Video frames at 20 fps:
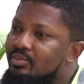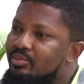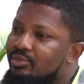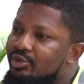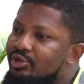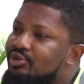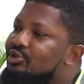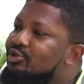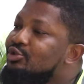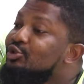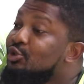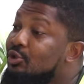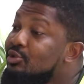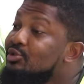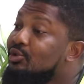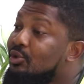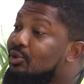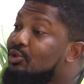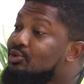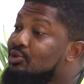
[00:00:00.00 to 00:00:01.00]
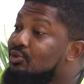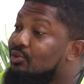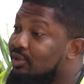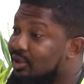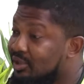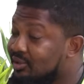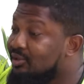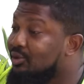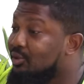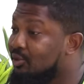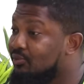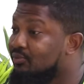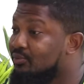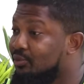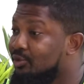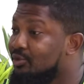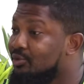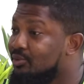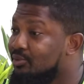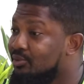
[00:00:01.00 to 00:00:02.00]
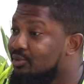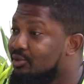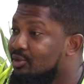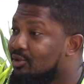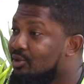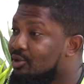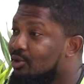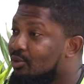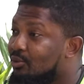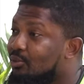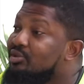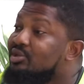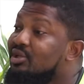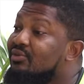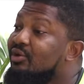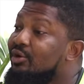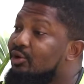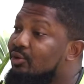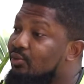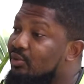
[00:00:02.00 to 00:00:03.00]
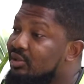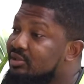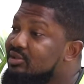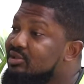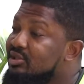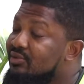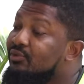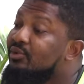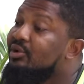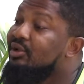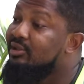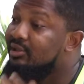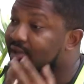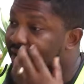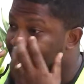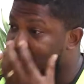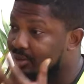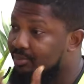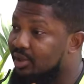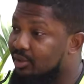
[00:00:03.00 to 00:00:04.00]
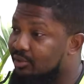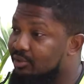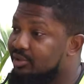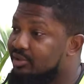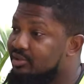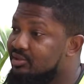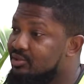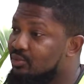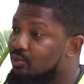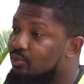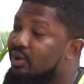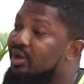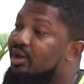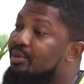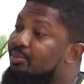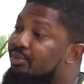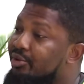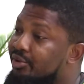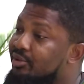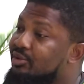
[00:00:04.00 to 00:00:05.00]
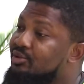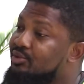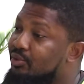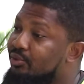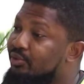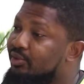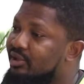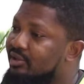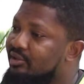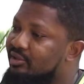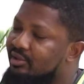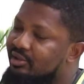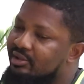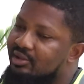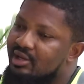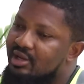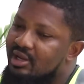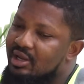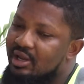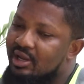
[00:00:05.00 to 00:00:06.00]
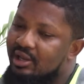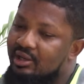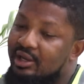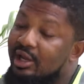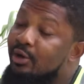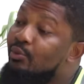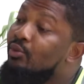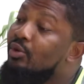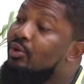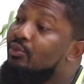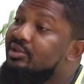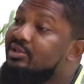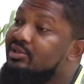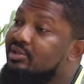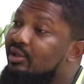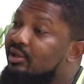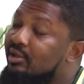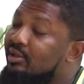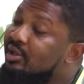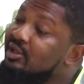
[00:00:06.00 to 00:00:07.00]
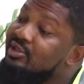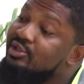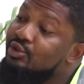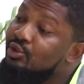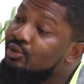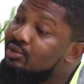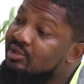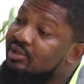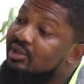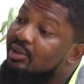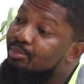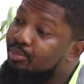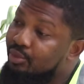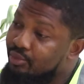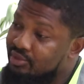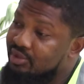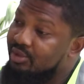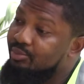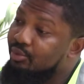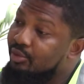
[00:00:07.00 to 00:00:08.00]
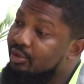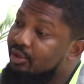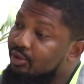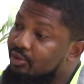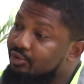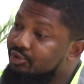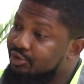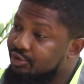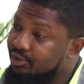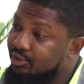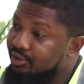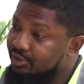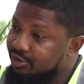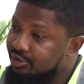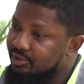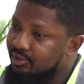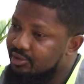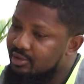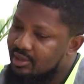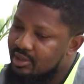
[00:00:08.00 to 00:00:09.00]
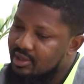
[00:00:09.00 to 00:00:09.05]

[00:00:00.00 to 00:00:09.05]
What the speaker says: just trust us to get it done for you. Whatever you want, if you can think about it, we can bring it to reality. And like we always say, there's nothing impossible in construction.